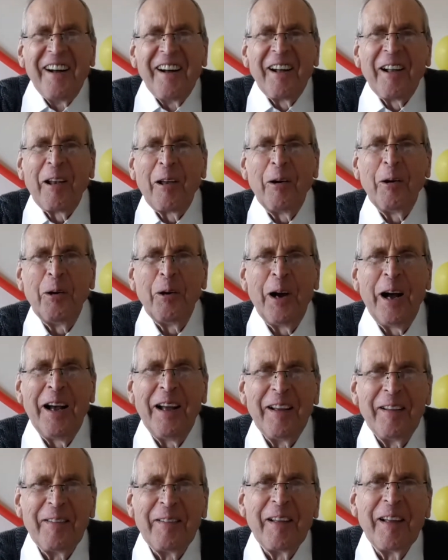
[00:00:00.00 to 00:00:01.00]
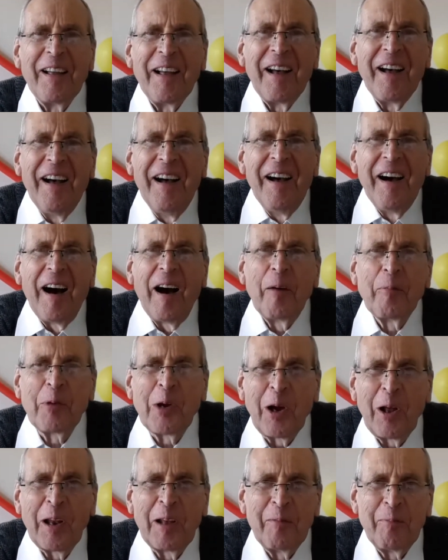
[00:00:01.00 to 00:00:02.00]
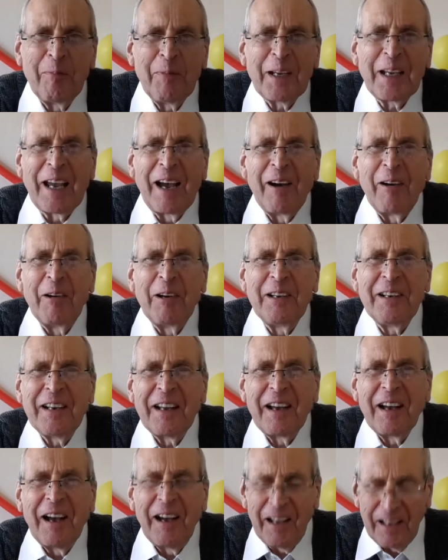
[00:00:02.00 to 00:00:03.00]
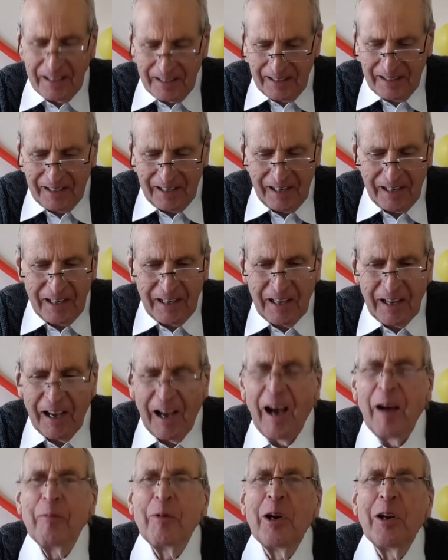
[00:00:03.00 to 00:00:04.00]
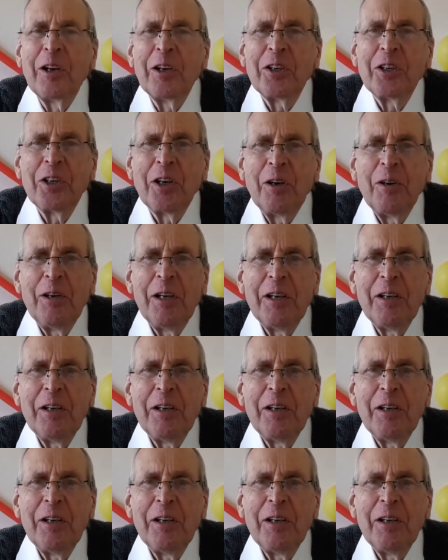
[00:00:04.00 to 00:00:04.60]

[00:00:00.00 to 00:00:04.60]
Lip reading: Hello, I'm Colin McCowan and I'm going to show